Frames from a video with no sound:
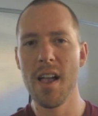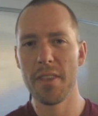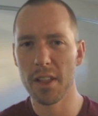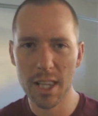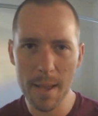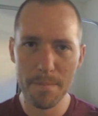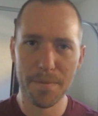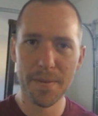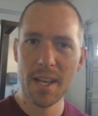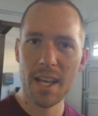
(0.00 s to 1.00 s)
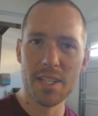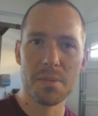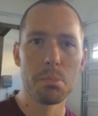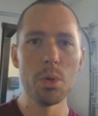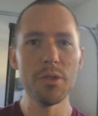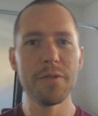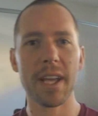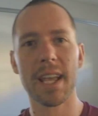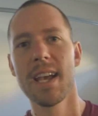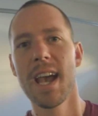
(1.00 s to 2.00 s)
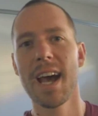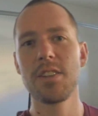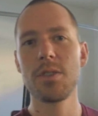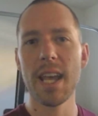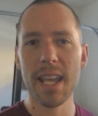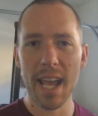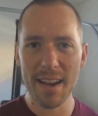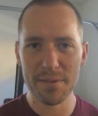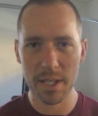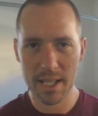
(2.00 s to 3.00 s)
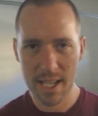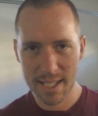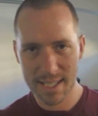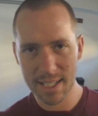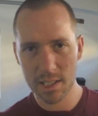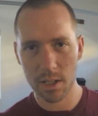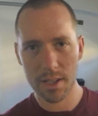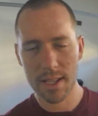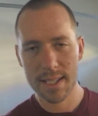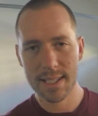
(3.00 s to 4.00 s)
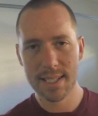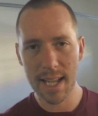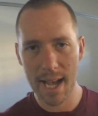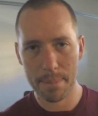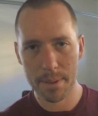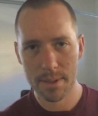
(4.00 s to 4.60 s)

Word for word: The lymph is moving as you take every single step.